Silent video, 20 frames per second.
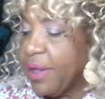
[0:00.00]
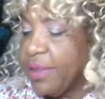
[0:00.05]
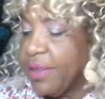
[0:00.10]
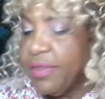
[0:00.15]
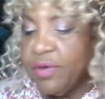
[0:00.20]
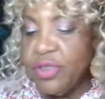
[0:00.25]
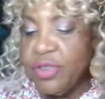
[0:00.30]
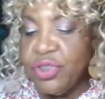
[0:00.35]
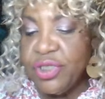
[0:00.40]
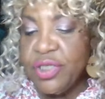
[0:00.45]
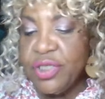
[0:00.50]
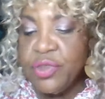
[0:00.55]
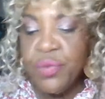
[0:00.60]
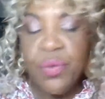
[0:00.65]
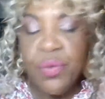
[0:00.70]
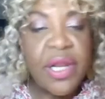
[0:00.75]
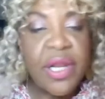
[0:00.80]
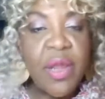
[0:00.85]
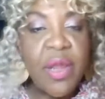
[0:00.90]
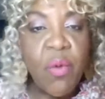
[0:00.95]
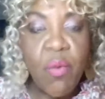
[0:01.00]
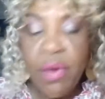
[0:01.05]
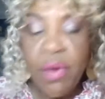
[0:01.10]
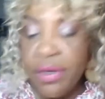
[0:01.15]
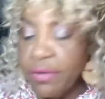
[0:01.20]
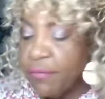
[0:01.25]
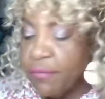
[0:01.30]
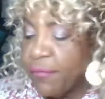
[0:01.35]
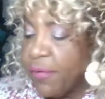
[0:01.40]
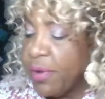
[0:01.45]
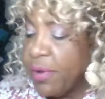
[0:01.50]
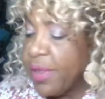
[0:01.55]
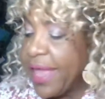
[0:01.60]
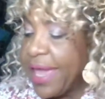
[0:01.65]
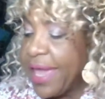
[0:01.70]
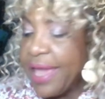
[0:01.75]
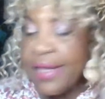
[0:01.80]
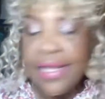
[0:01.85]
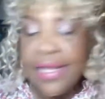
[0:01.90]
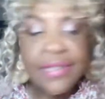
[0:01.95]
they're just really wonderful
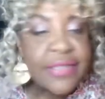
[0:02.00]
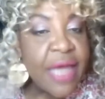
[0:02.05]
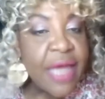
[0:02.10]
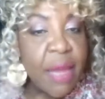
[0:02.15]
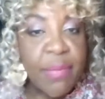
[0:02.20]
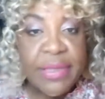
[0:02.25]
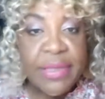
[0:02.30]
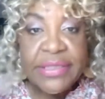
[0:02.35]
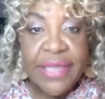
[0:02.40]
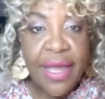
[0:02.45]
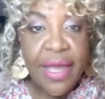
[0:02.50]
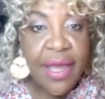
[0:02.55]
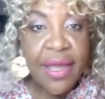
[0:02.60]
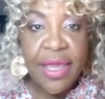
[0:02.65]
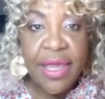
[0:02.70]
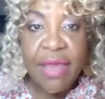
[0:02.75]
any time of day.